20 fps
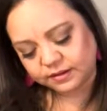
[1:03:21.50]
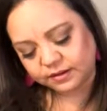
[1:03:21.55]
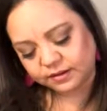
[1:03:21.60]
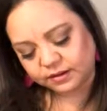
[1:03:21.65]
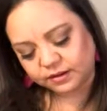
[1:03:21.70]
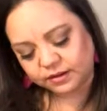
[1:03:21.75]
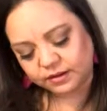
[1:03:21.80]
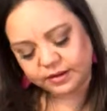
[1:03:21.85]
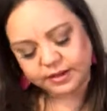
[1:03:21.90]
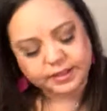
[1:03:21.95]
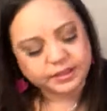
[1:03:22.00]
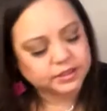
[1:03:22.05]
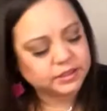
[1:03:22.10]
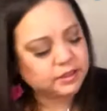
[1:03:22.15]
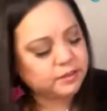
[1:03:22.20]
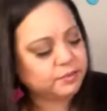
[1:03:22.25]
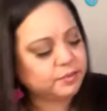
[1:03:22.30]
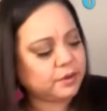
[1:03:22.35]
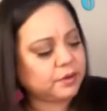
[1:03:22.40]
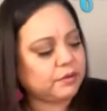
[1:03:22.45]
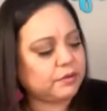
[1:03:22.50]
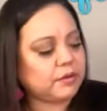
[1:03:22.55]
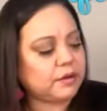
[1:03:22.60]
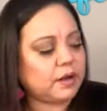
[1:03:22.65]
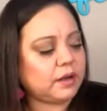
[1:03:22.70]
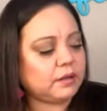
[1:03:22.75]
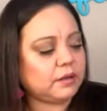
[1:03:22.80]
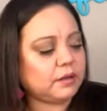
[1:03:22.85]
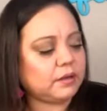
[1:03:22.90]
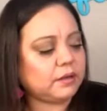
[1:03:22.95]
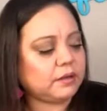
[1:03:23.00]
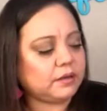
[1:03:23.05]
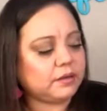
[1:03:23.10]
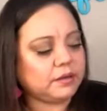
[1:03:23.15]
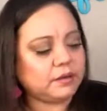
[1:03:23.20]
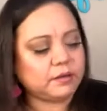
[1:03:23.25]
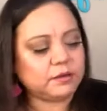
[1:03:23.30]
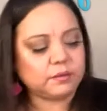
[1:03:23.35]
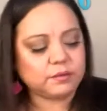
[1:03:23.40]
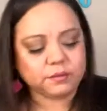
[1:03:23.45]
Our AC broke not long
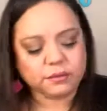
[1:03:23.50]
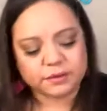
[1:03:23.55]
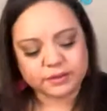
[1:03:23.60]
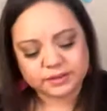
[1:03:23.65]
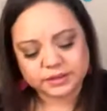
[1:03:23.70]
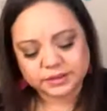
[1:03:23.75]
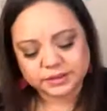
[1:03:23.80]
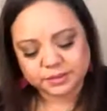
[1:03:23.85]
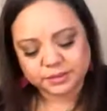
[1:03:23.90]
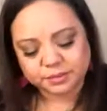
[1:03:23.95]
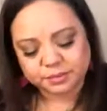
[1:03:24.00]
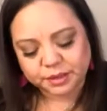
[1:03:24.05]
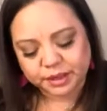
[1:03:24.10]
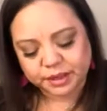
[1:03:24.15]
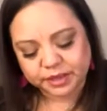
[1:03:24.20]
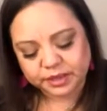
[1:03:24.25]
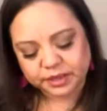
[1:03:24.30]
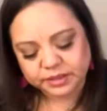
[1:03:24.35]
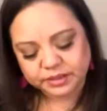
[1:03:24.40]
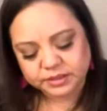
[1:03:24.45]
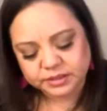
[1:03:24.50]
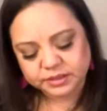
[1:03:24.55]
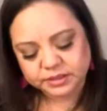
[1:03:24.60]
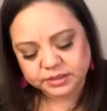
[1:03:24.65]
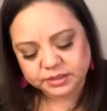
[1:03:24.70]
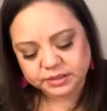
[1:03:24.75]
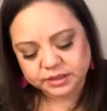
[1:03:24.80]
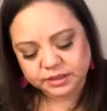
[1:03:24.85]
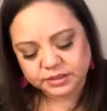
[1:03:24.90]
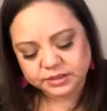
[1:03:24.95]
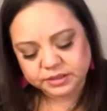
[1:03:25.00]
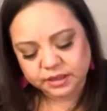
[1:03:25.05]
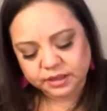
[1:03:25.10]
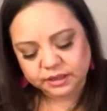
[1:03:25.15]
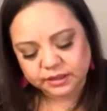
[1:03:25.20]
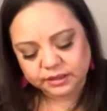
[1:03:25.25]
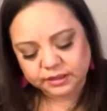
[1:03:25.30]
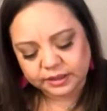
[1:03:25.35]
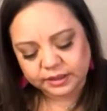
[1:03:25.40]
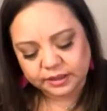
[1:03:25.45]
ago. Well, it doesn't break. It's got
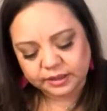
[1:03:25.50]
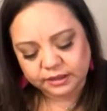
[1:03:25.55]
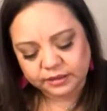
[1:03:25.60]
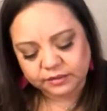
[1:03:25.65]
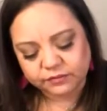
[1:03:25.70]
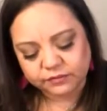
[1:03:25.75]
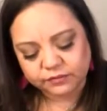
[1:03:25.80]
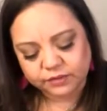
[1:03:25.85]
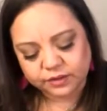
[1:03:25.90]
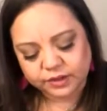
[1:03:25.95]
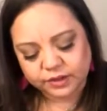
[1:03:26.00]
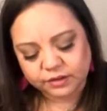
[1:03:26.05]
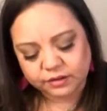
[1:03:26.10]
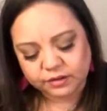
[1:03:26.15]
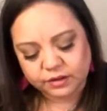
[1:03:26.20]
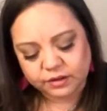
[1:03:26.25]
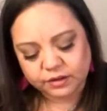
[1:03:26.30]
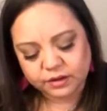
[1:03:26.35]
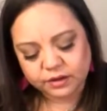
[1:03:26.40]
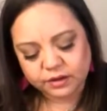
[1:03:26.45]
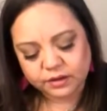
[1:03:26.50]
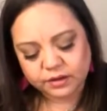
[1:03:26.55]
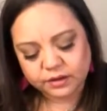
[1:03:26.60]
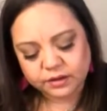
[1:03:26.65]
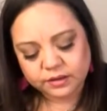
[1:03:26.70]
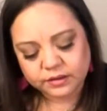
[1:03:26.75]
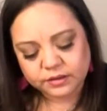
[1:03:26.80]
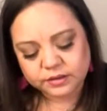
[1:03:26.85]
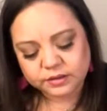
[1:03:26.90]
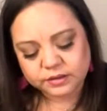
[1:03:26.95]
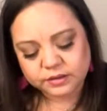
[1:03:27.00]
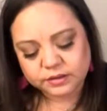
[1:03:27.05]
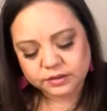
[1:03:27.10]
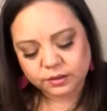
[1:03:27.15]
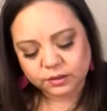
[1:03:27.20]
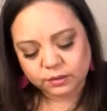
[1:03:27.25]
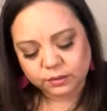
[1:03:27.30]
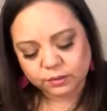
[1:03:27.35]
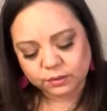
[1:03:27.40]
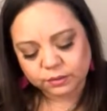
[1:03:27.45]
a leak in the Freon.
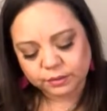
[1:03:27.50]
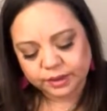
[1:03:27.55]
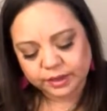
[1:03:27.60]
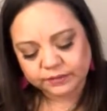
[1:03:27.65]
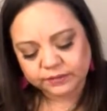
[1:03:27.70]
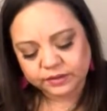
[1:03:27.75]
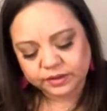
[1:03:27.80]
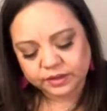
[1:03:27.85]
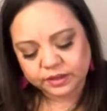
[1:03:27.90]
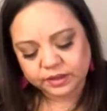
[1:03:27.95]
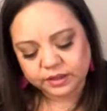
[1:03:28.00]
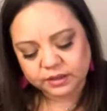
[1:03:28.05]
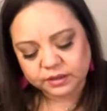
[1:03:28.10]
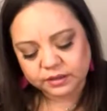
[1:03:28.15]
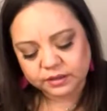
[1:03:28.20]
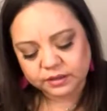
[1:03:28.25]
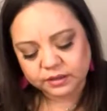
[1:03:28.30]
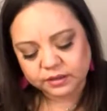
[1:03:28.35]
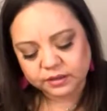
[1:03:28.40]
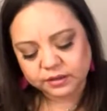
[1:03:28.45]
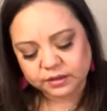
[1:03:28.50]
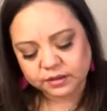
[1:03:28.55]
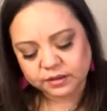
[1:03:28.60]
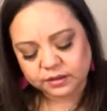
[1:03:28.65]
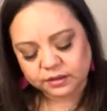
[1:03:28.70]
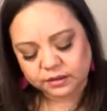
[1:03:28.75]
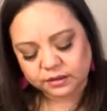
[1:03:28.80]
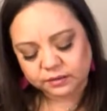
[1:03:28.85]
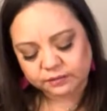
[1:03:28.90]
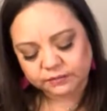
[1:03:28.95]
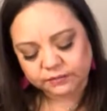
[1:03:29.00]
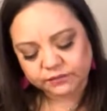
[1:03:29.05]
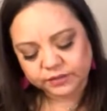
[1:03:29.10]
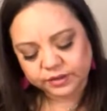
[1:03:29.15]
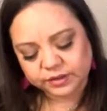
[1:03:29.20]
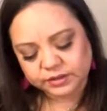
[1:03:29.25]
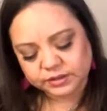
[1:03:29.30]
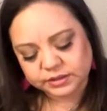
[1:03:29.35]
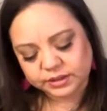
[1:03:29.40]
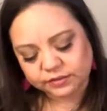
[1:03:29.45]
So we have to get it
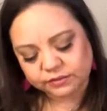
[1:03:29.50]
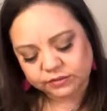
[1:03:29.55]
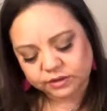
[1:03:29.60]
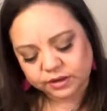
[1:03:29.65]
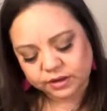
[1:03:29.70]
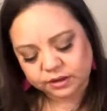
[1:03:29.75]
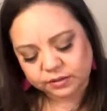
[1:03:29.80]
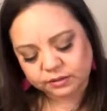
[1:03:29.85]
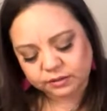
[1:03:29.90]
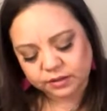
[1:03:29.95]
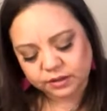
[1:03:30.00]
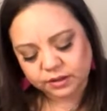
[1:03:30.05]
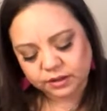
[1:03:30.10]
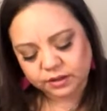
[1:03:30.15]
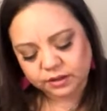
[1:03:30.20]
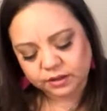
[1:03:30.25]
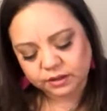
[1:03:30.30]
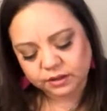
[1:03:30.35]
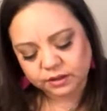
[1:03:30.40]
fixed every now and then